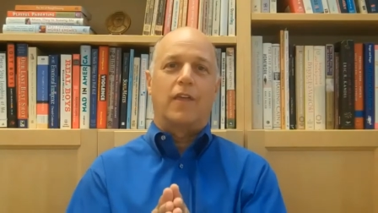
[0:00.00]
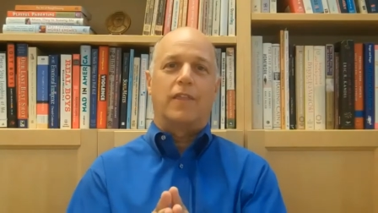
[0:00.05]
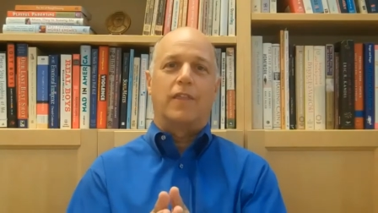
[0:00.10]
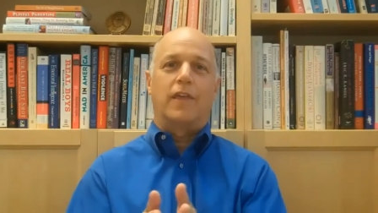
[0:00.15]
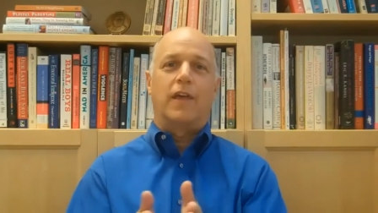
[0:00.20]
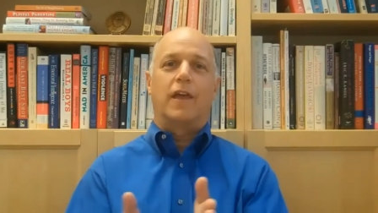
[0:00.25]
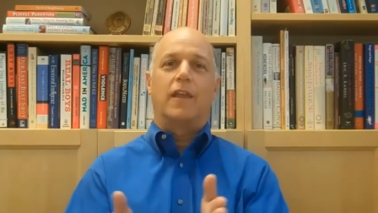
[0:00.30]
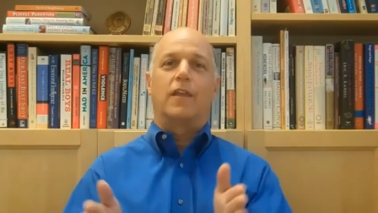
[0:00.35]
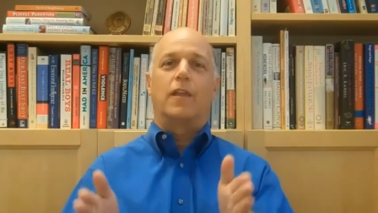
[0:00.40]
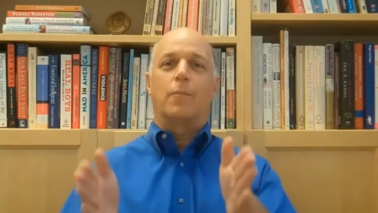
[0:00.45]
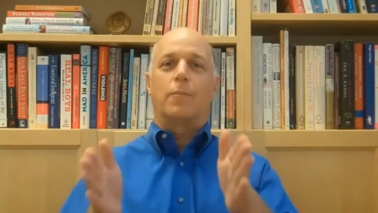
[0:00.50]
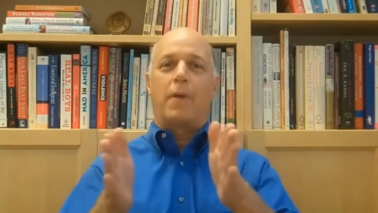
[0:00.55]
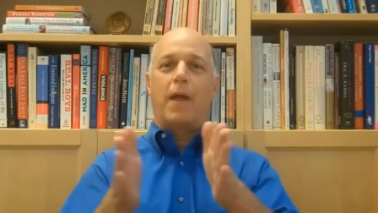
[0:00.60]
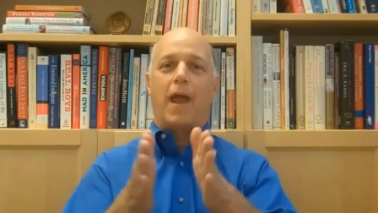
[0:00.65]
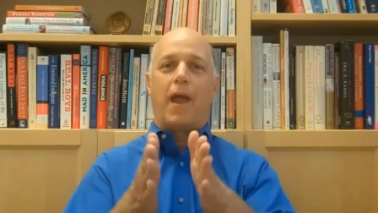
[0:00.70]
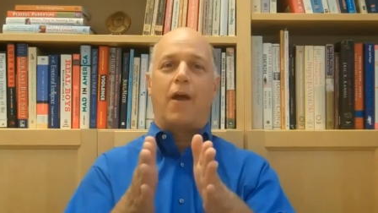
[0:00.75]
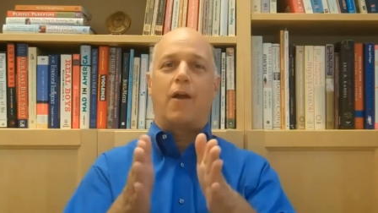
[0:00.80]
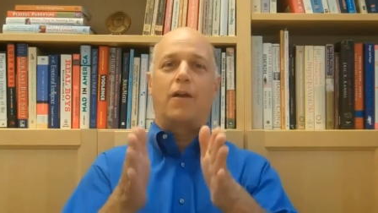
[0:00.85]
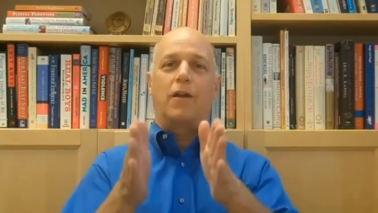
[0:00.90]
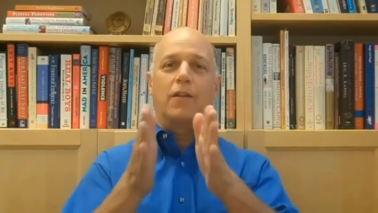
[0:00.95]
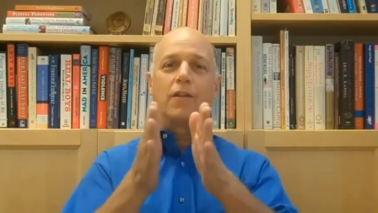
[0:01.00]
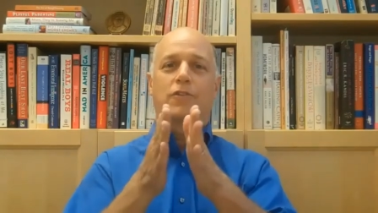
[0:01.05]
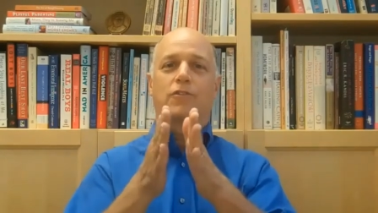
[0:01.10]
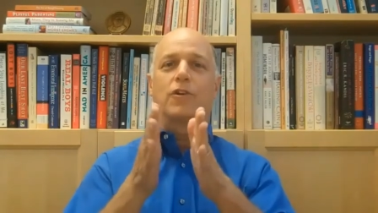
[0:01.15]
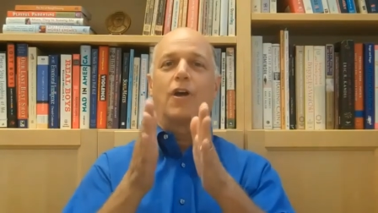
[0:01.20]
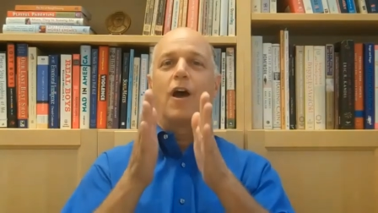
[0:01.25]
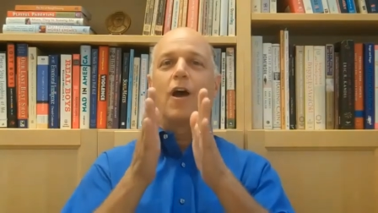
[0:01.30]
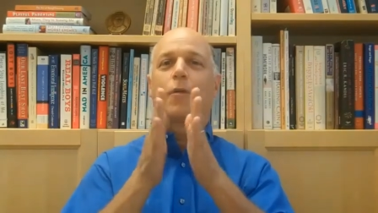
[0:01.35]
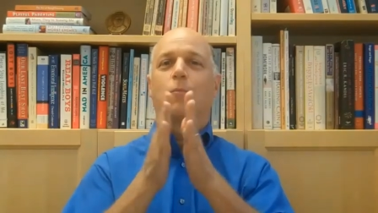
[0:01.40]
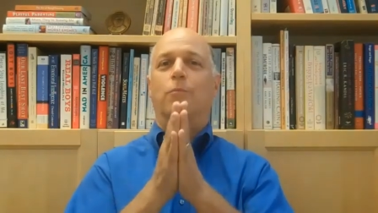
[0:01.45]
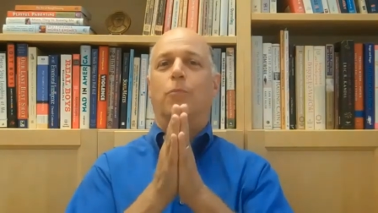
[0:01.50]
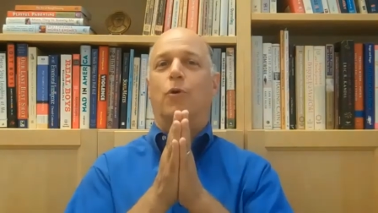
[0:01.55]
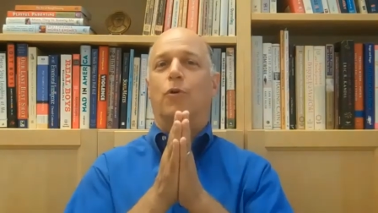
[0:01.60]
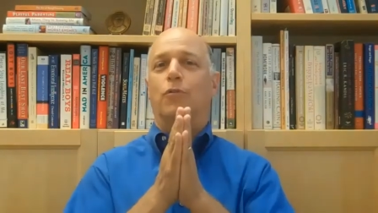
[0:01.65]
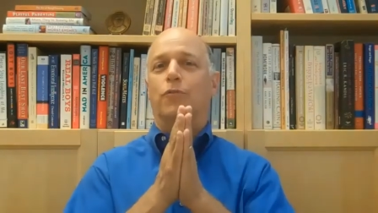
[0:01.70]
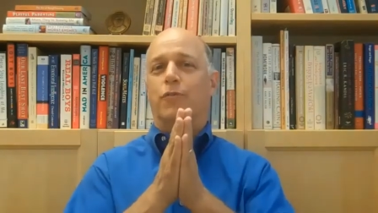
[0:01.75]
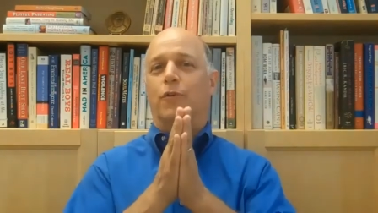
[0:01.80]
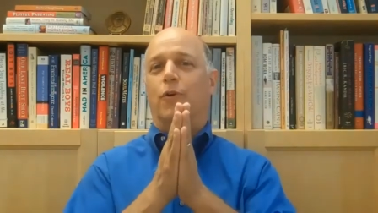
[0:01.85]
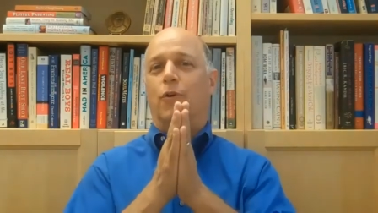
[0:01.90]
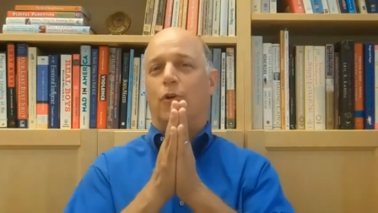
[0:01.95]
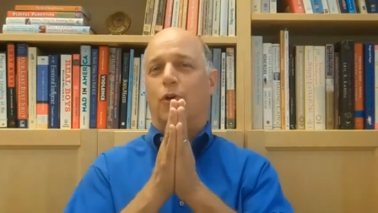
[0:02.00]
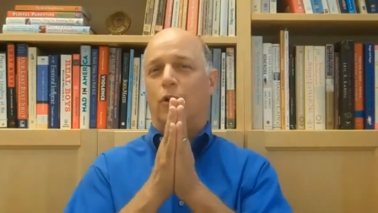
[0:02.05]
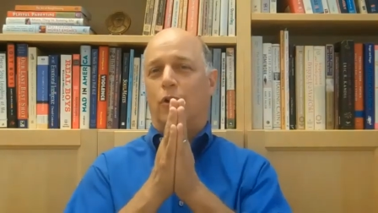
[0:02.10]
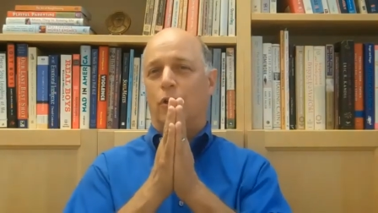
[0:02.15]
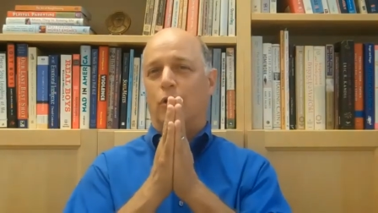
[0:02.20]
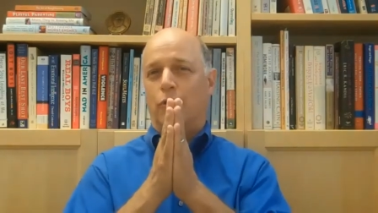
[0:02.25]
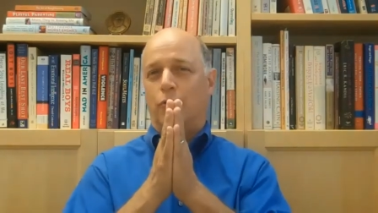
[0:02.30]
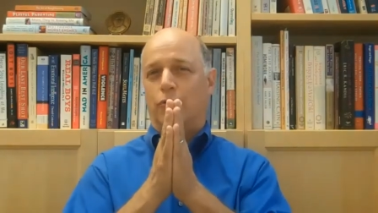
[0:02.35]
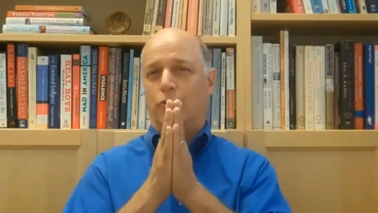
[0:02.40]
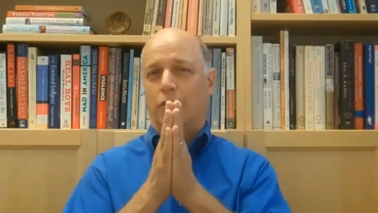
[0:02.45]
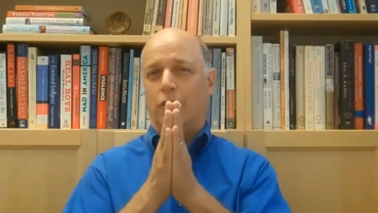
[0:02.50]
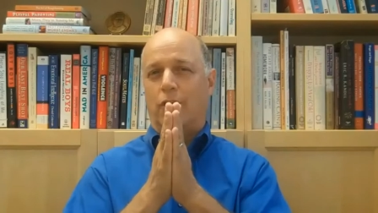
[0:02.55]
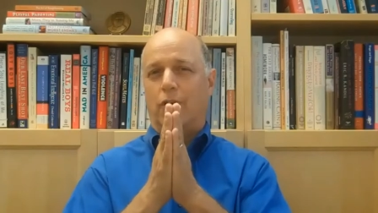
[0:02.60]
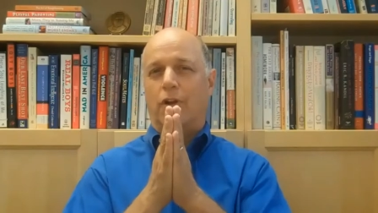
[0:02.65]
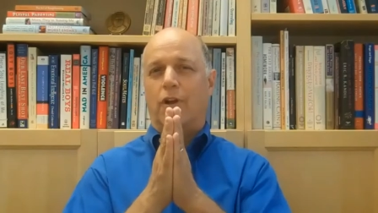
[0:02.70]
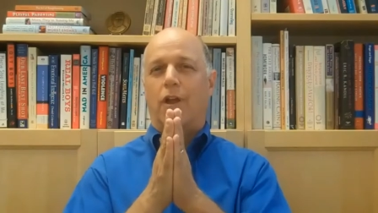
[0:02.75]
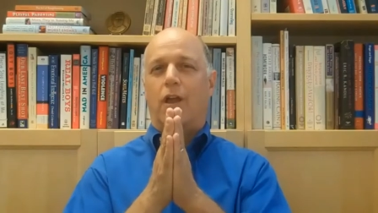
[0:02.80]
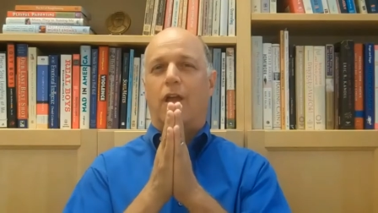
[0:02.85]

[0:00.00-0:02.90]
then the parent and the child both feel closer